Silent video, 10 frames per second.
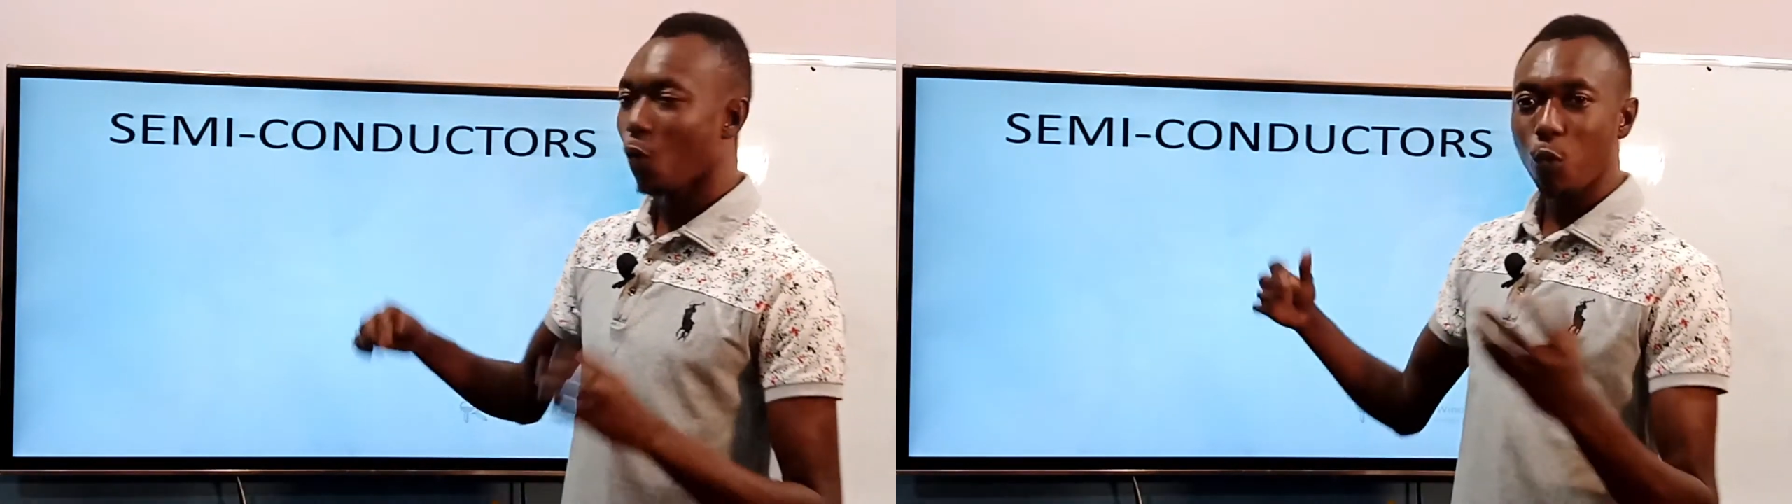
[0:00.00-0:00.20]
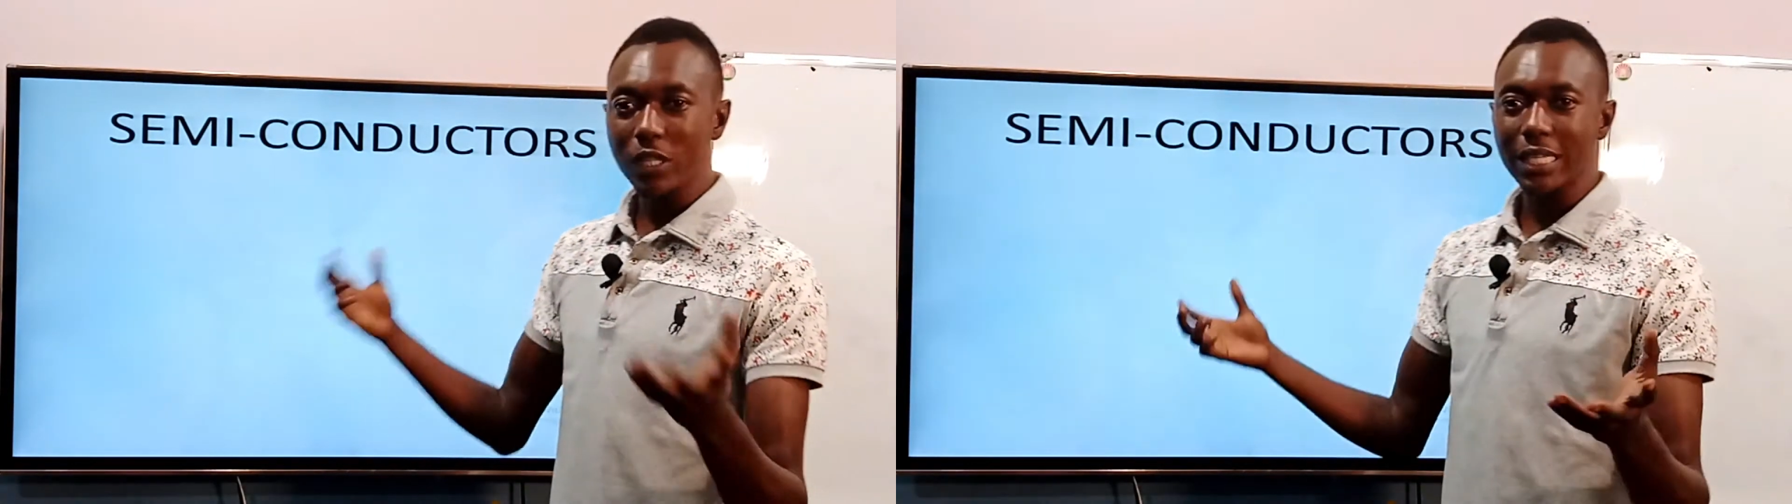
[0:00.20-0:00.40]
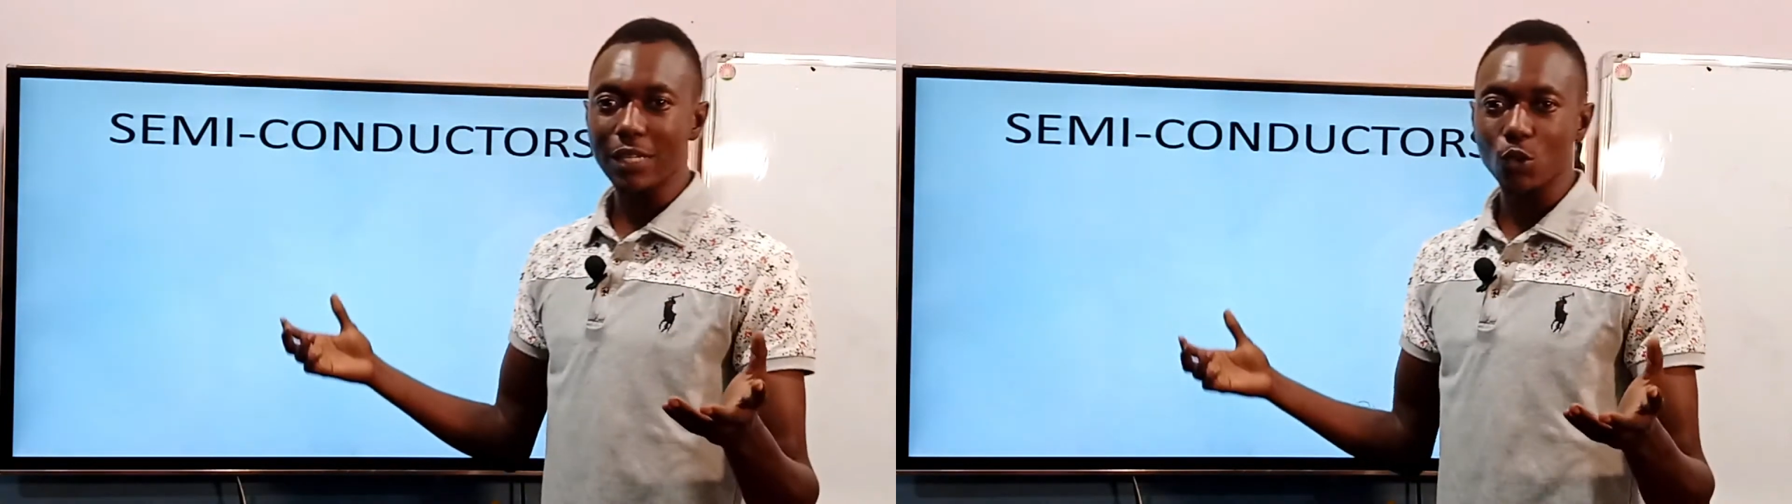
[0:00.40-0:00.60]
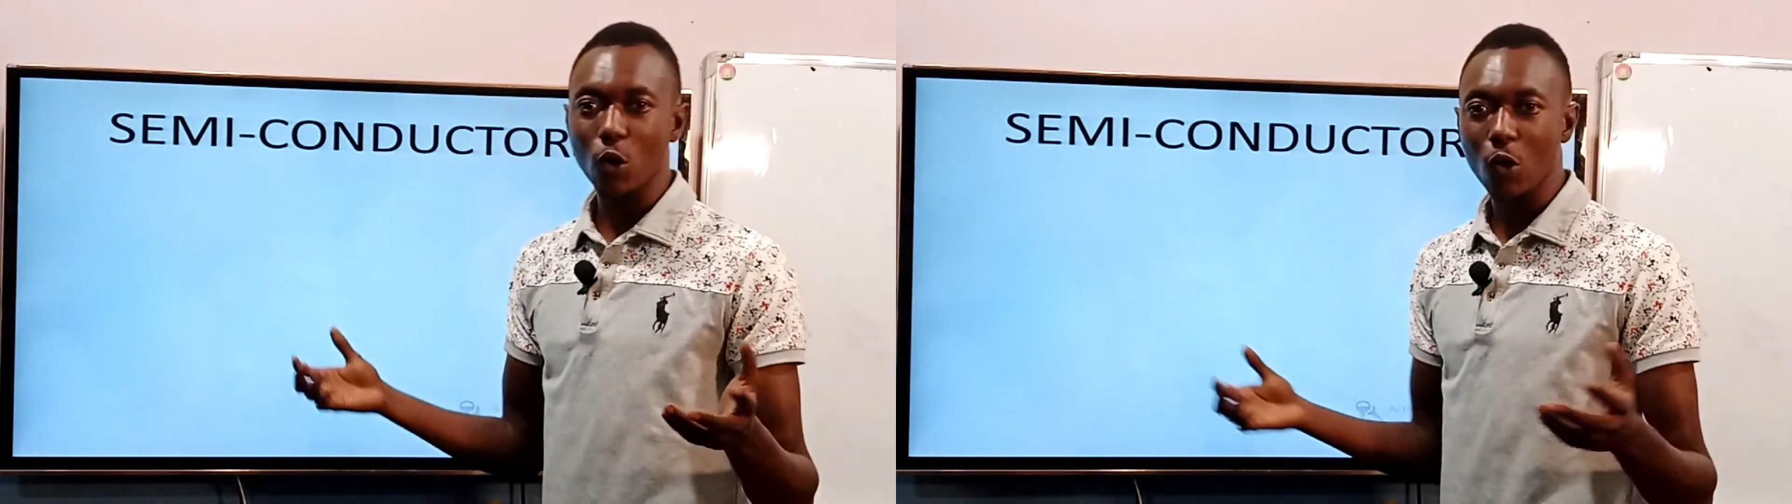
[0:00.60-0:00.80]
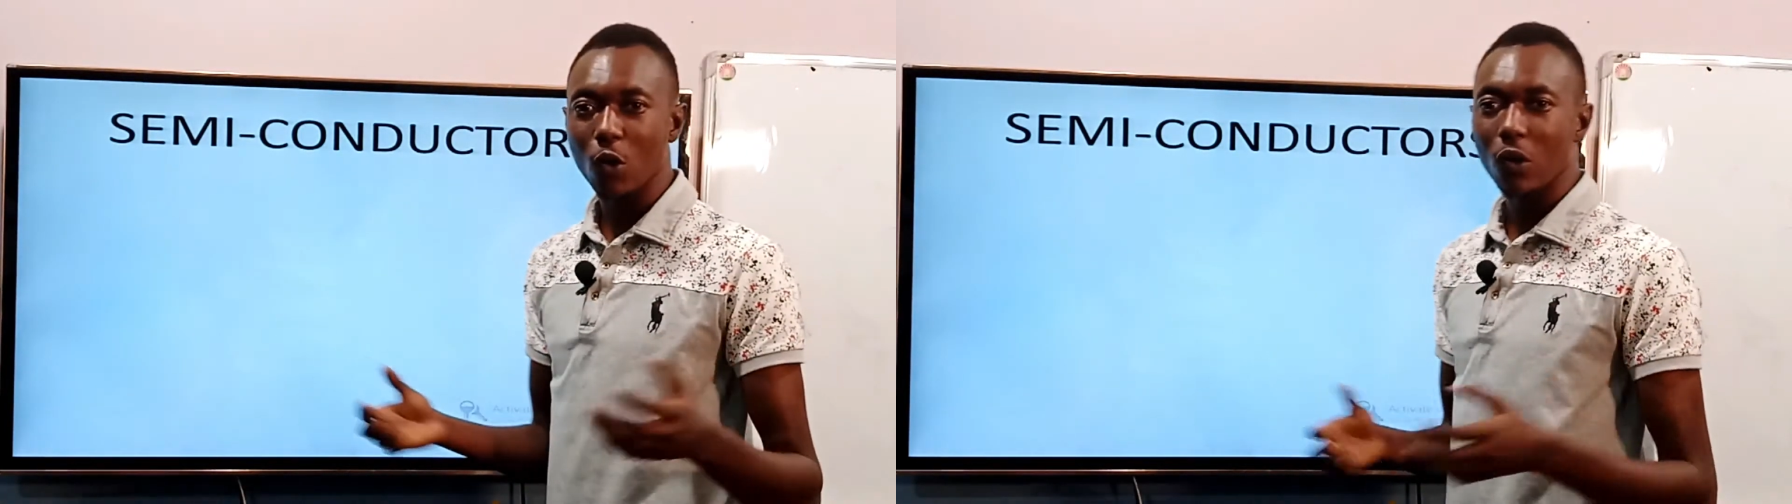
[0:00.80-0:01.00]
What at
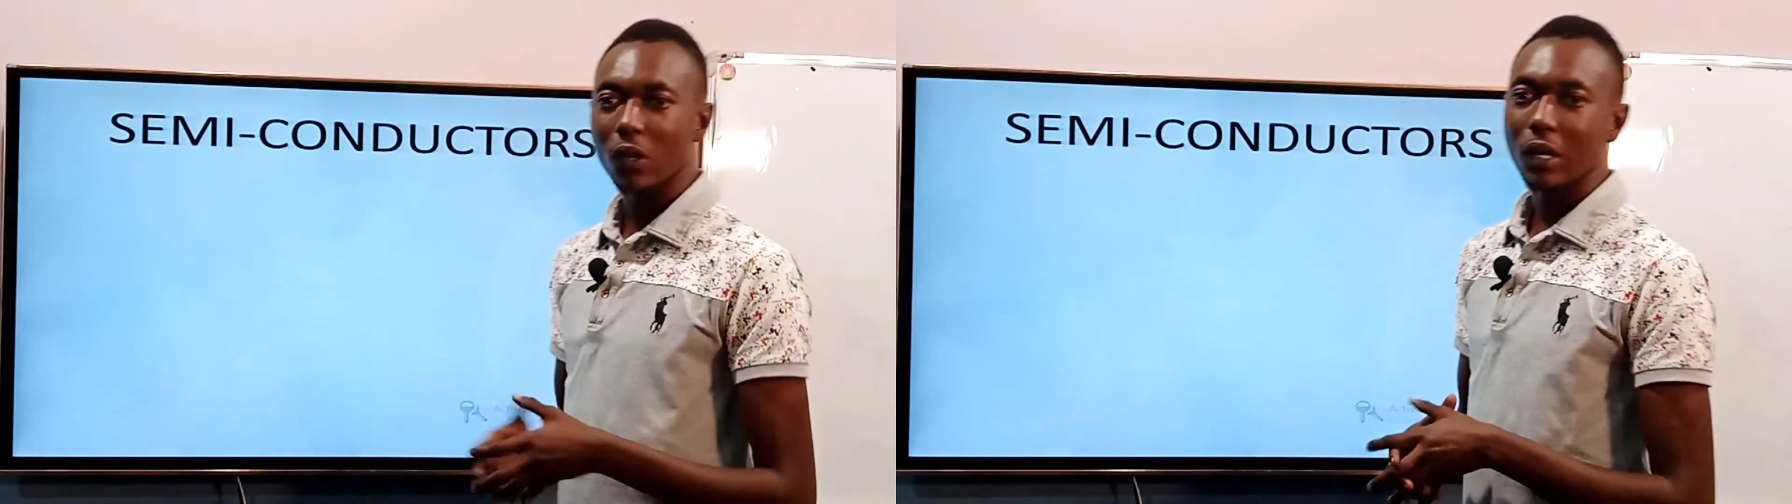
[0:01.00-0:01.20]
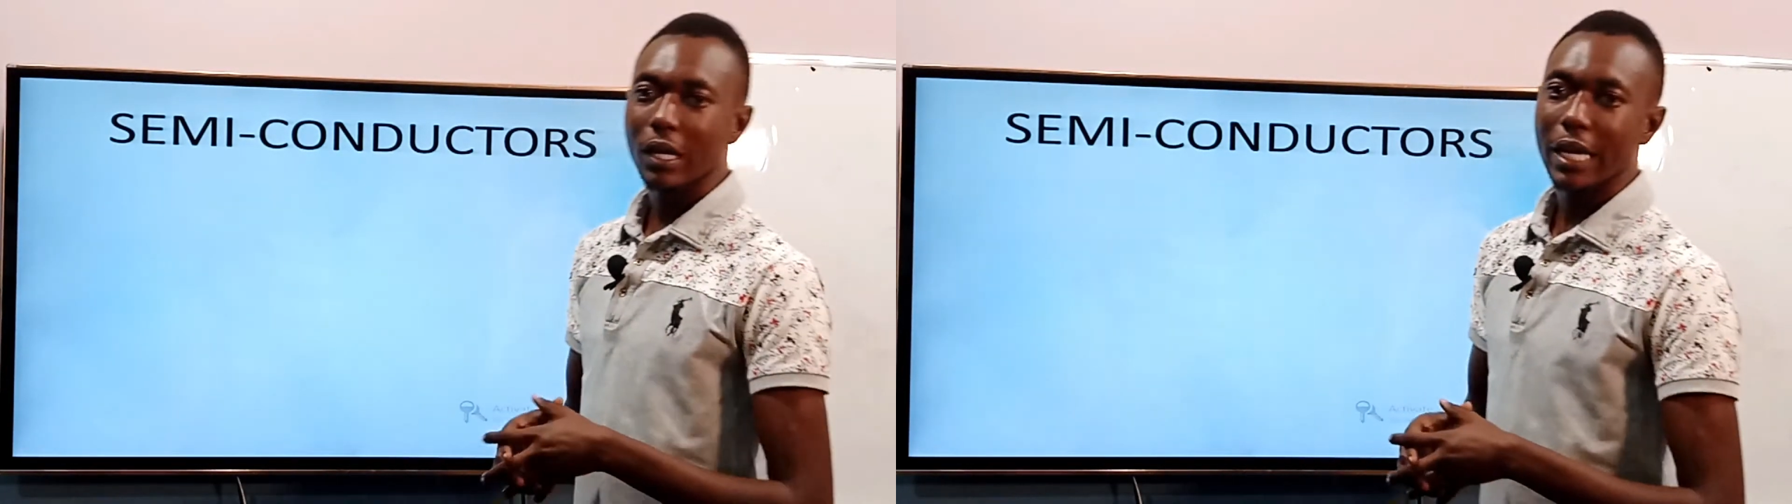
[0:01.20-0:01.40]
all